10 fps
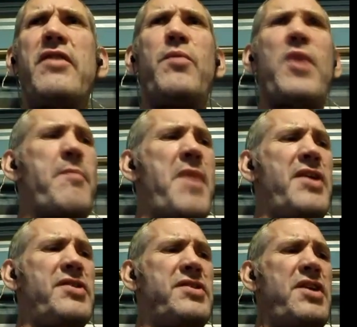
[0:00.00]
We had
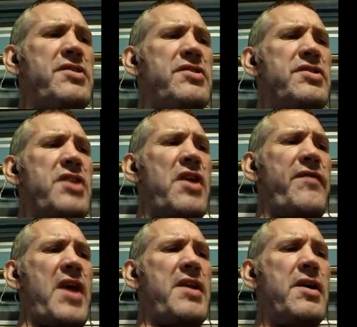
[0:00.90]
magazines and stuff then.